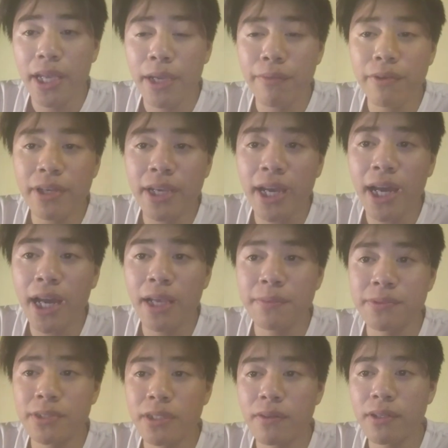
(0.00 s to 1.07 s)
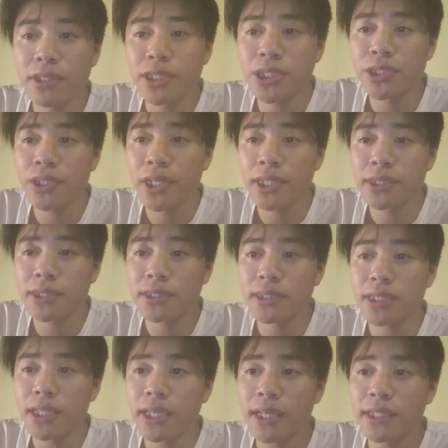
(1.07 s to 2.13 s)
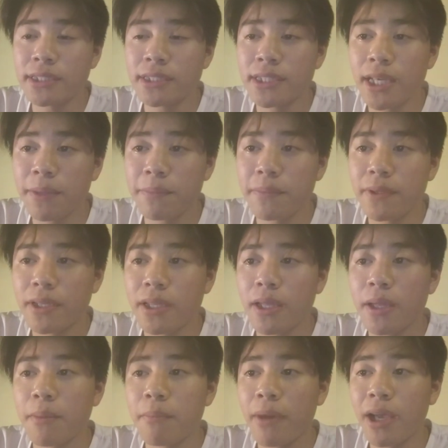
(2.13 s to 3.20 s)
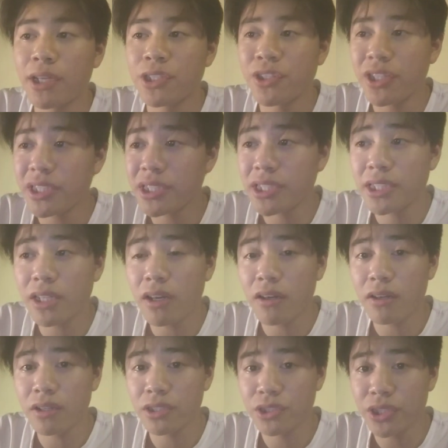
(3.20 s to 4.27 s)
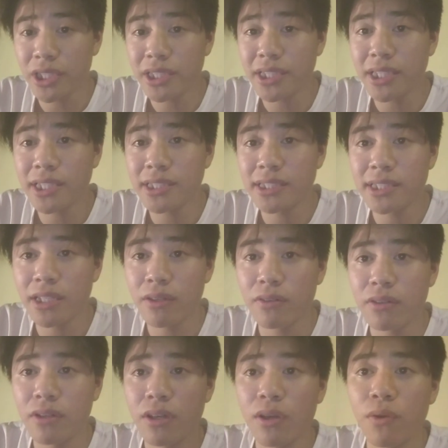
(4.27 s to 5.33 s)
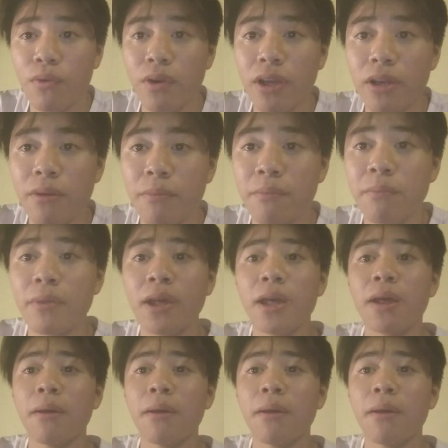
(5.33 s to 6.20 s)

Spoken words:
Every kind of solid changes its shape by stretching or contracting itself when the